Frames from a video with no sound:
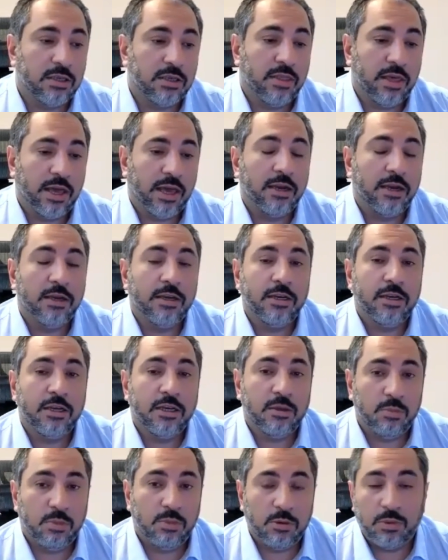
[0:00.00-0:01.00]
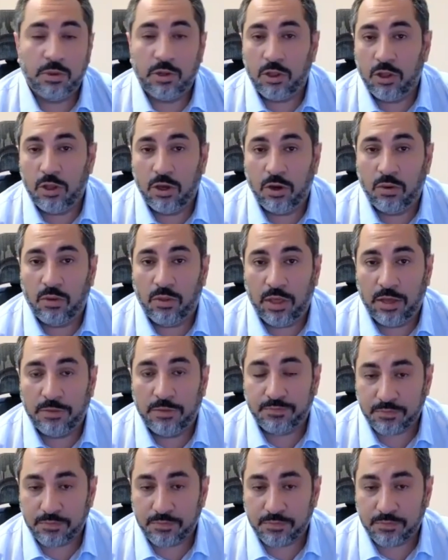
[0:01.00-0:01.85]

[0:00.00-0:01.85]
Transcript: that people know that